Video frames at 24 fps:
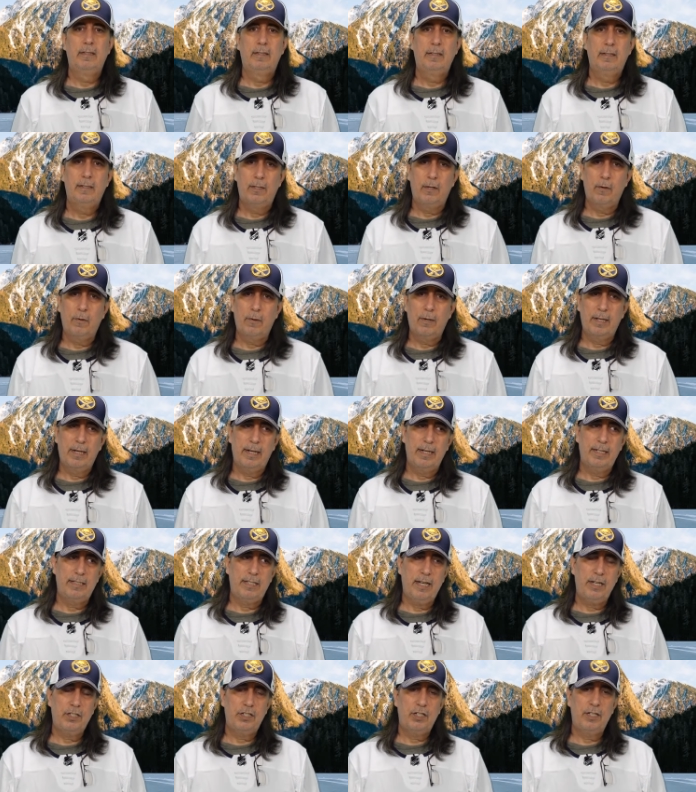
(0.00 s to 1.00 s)
the
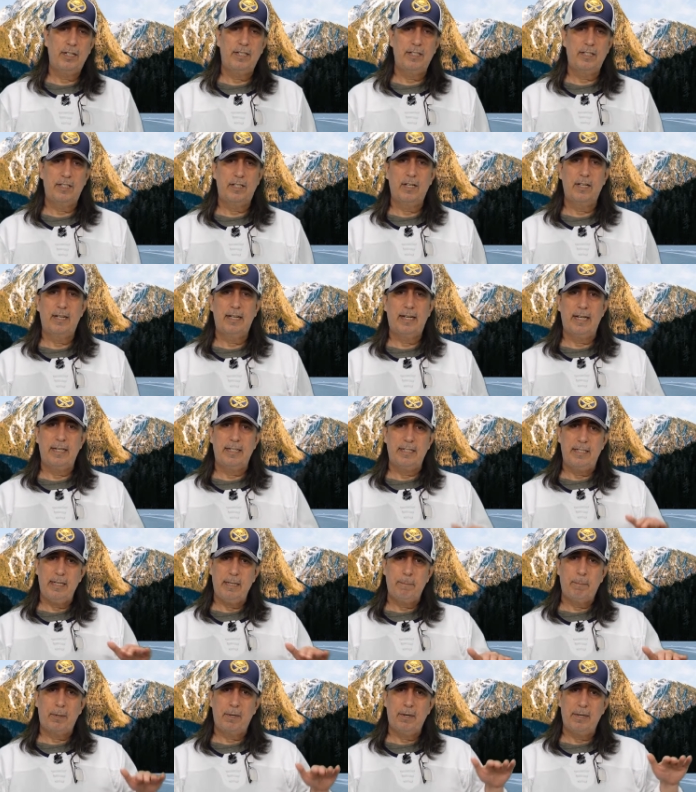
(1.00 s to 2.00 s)
organization is going to get
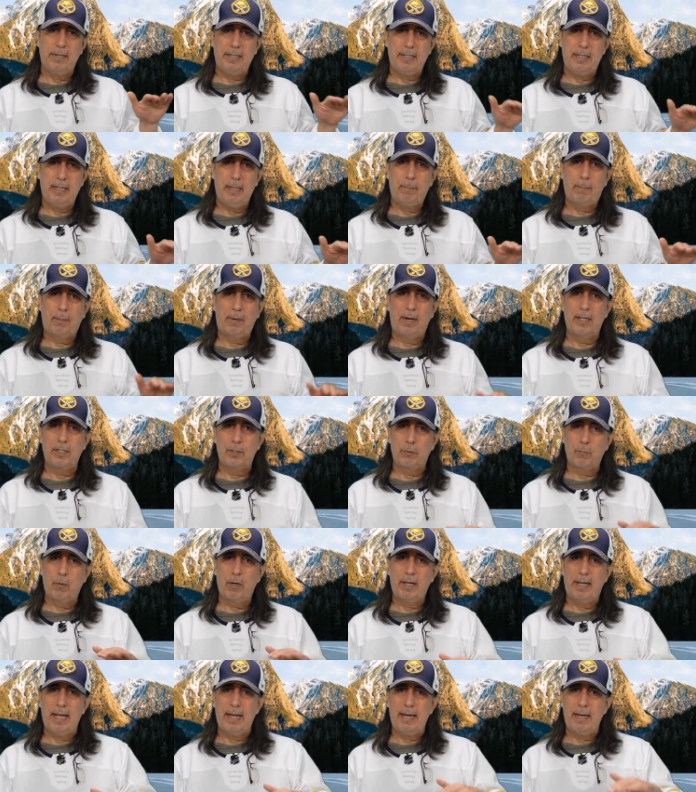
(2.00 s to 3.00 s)
deeper and deeper as
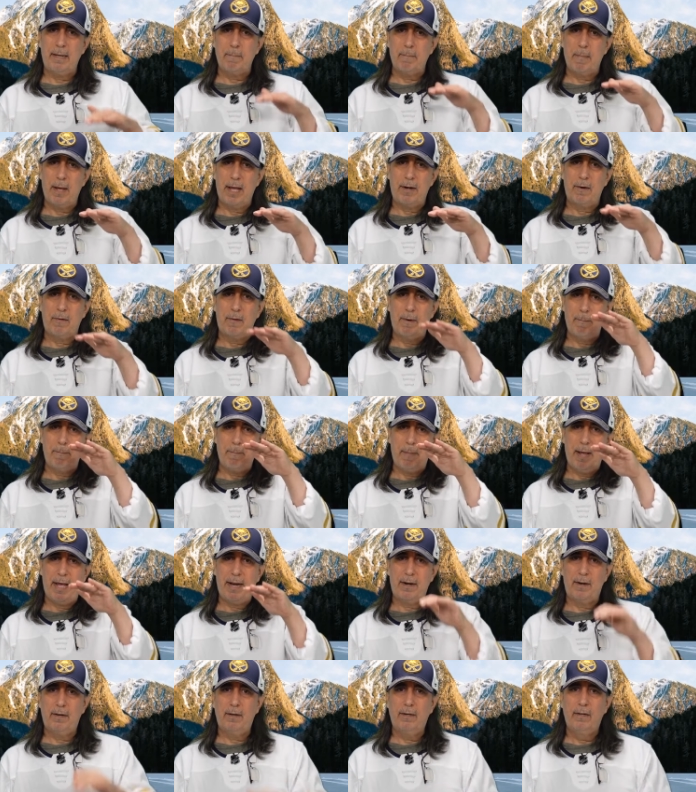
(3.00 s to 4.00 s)
we're getting better and
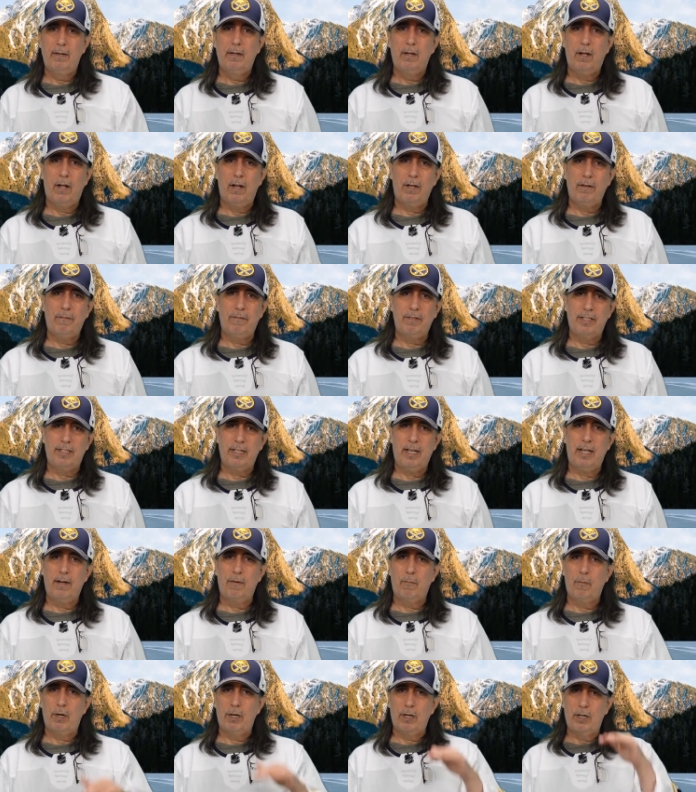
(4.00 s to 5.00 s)
better. All of a
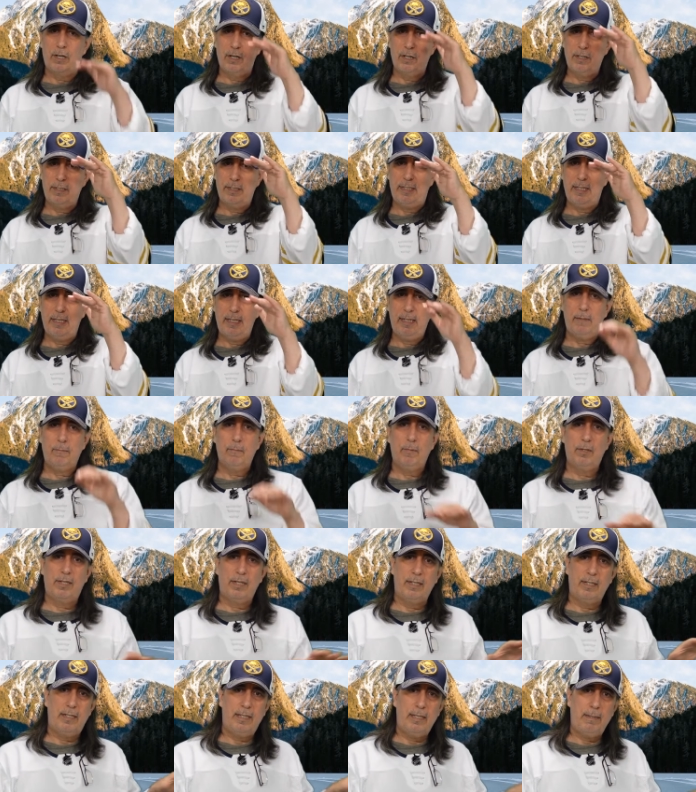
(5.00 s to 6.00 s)
sudden, we're a good team
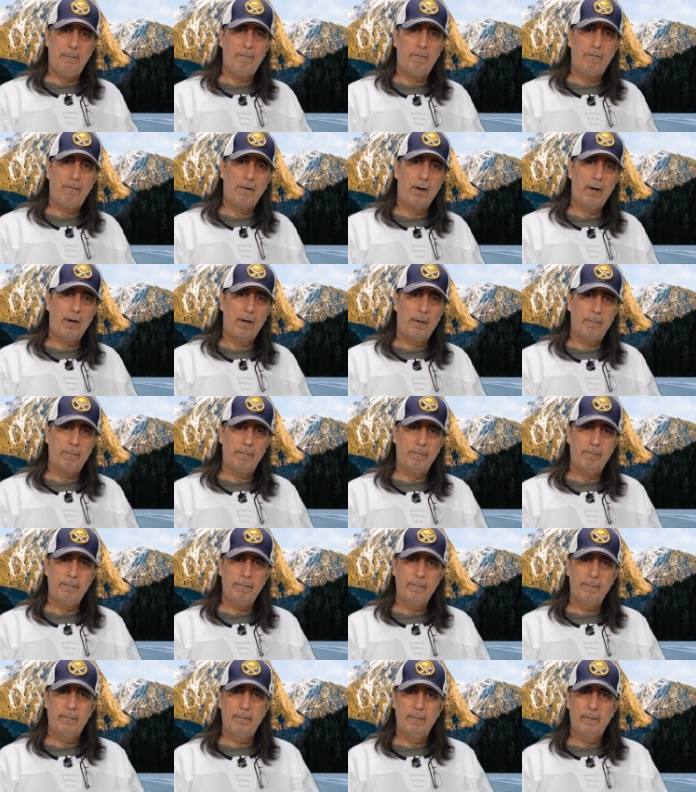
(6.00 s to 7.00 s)
with a deep farm.
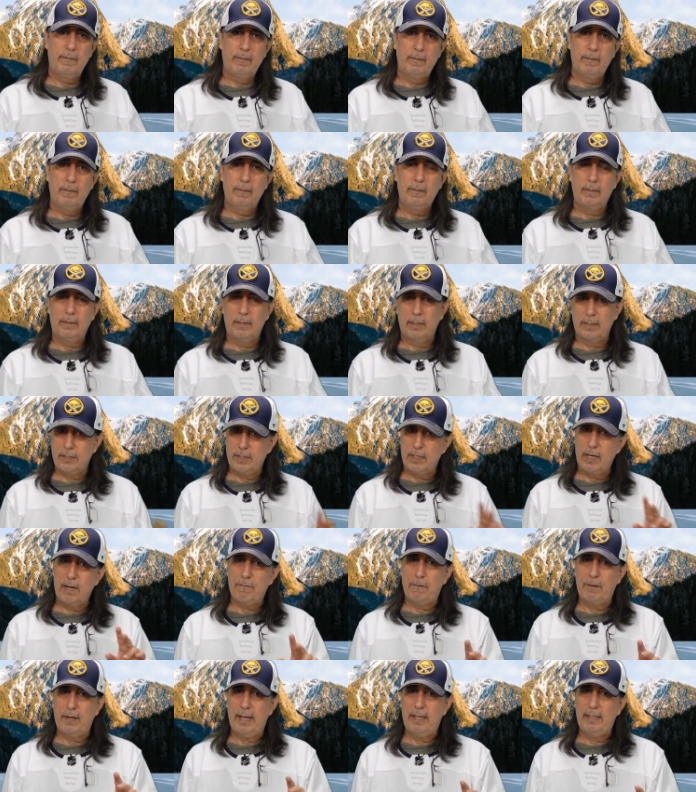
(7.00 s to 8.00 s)
Let's
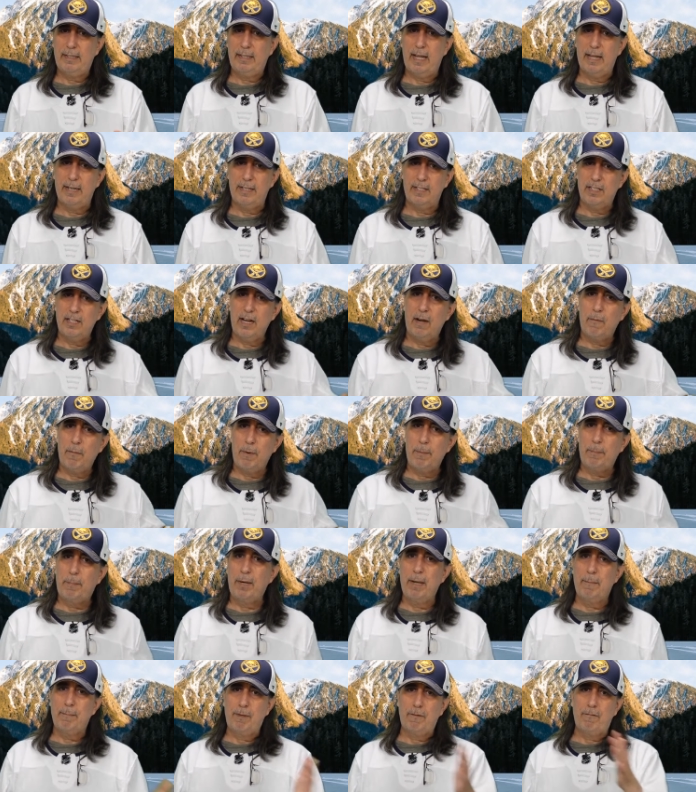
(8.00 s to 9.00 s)
not forget that. It's not we
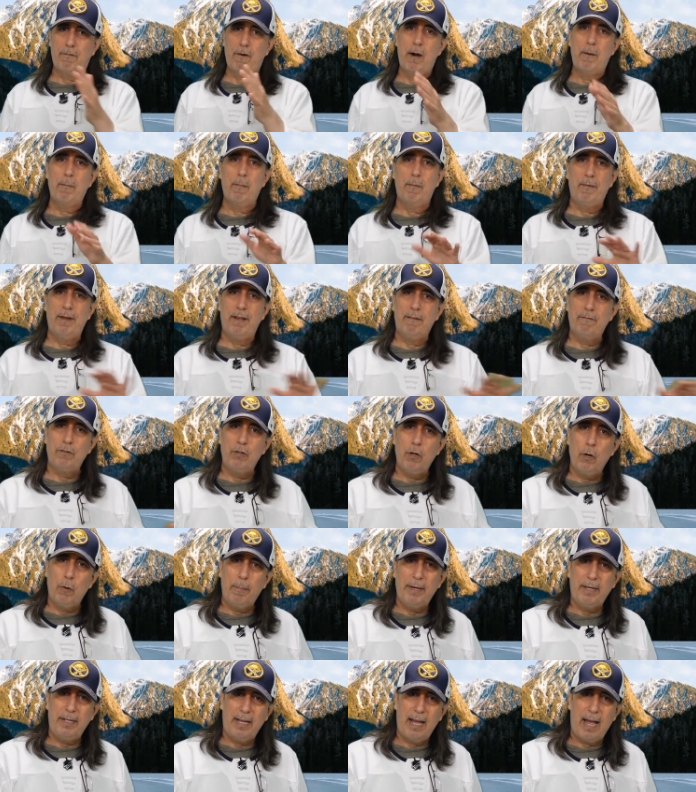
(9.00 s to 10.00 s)
bring up the farm and we have
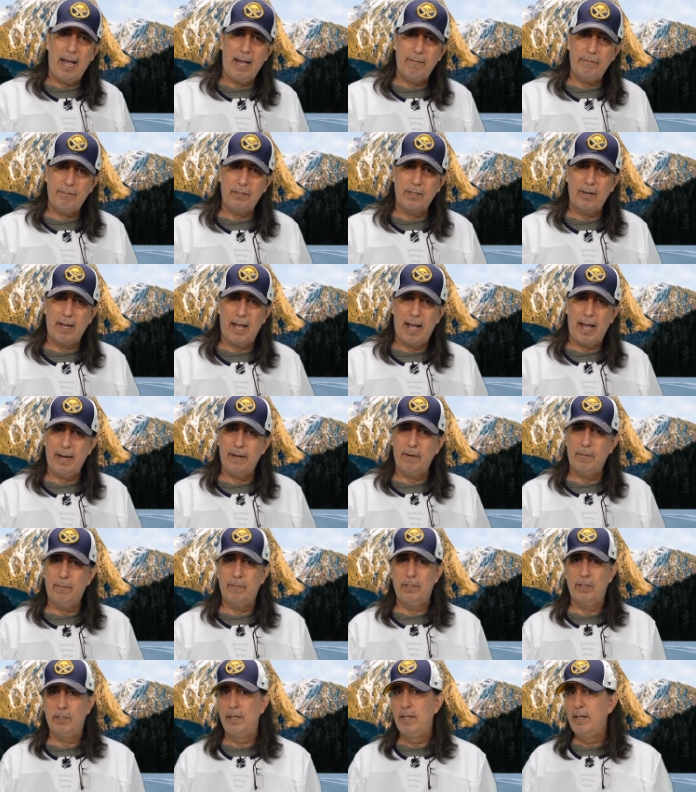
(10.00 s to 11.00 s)
nobody after that
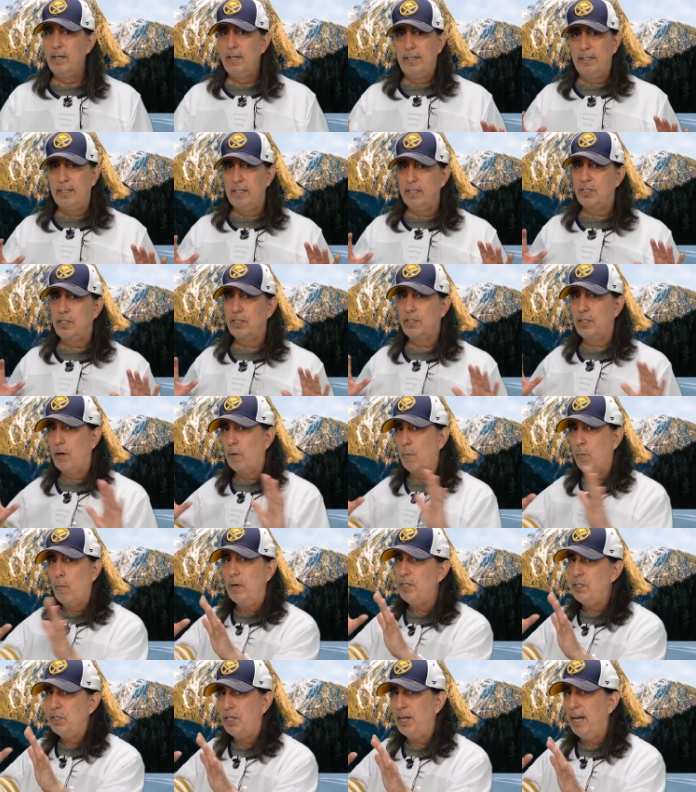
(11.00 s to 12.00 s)
and this is our
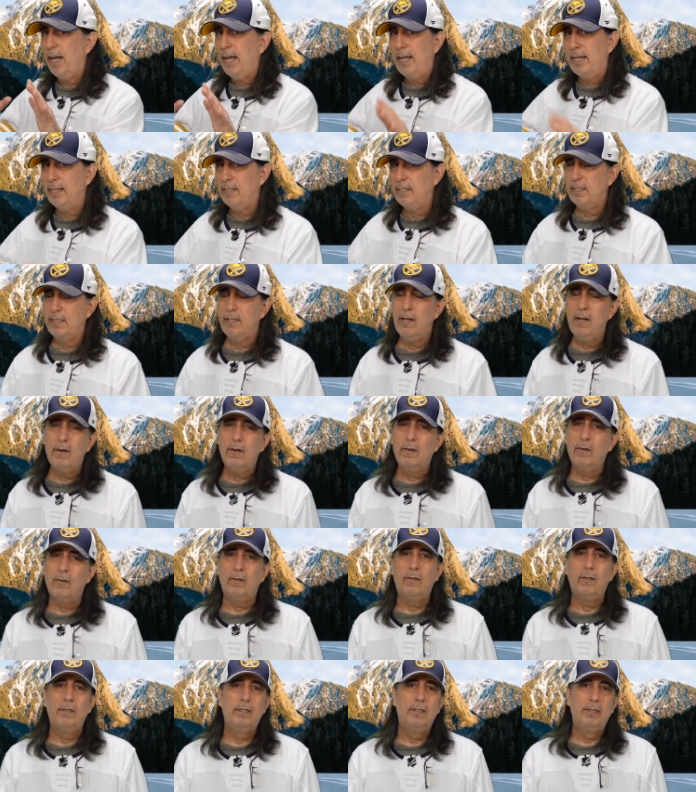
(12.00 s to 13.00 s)
one chance.
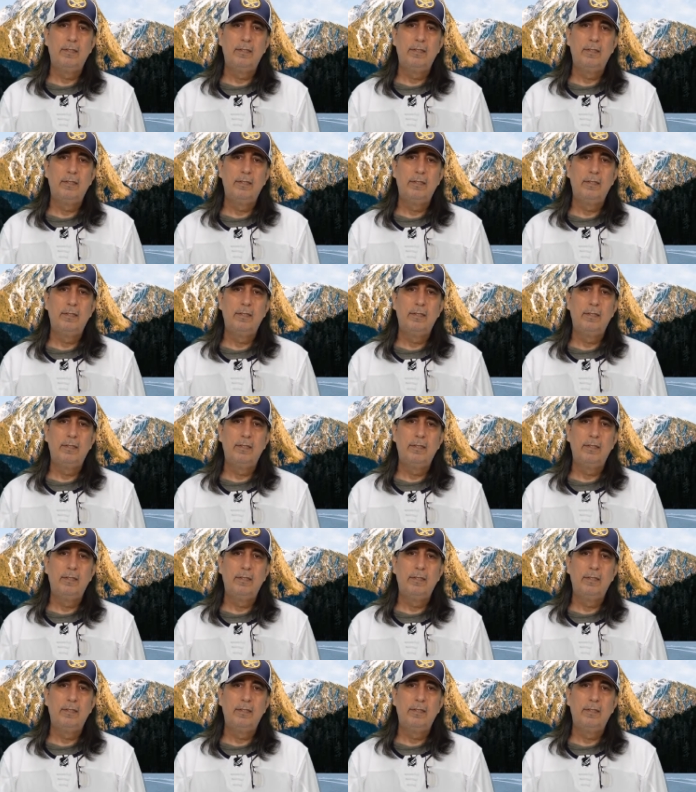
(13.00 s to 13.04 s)
No.